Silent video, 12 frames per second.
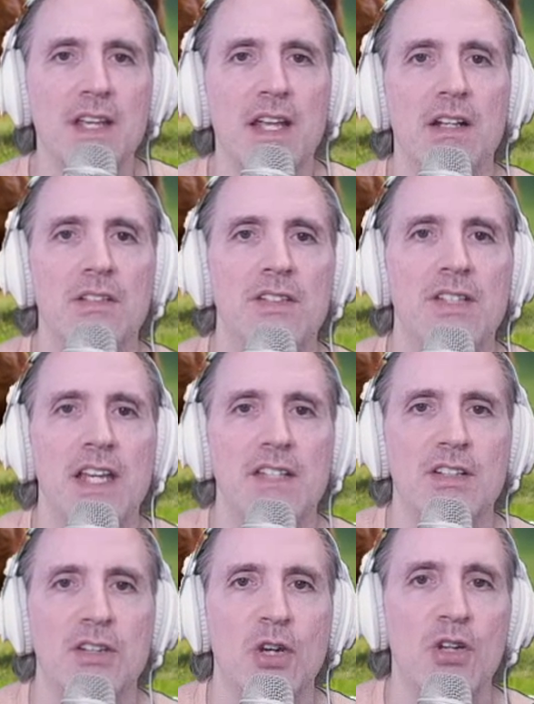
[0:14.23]
NLCS
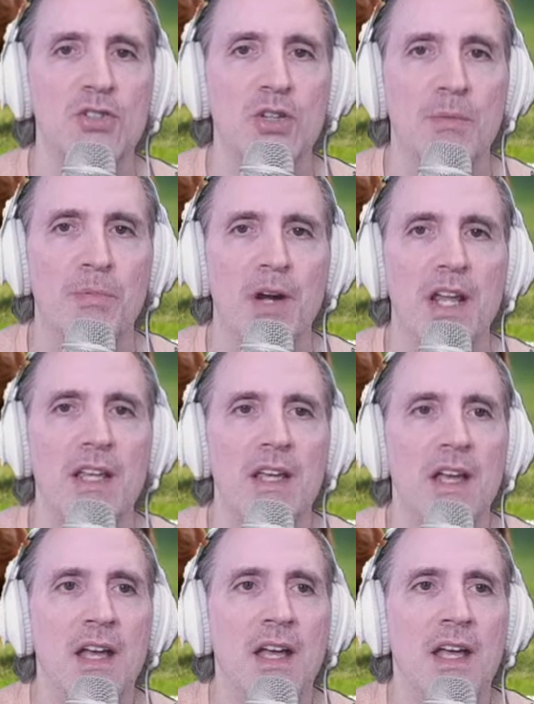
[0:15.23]
at the All-Star break,
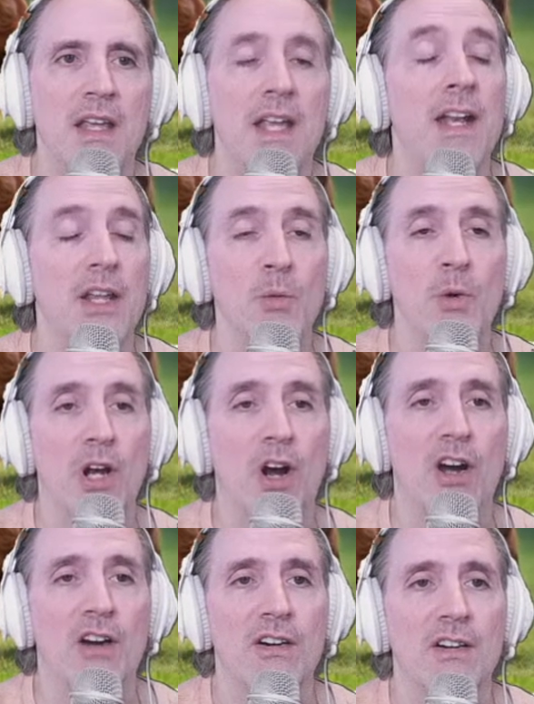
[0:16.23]
yet here we
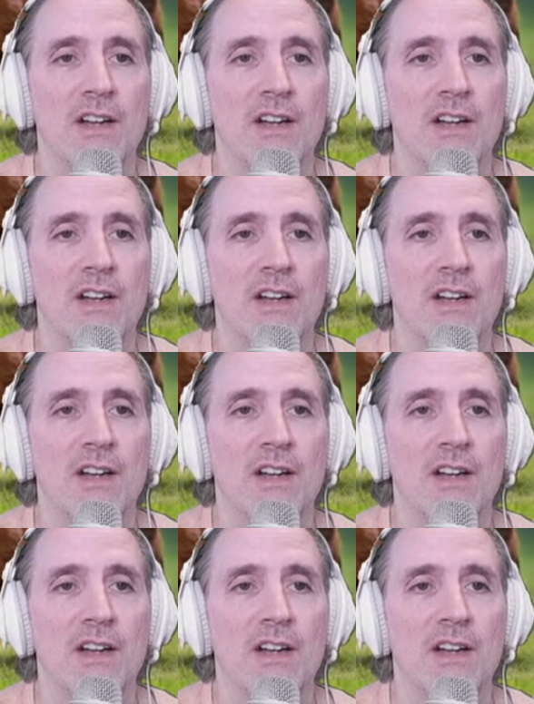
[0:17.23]
are.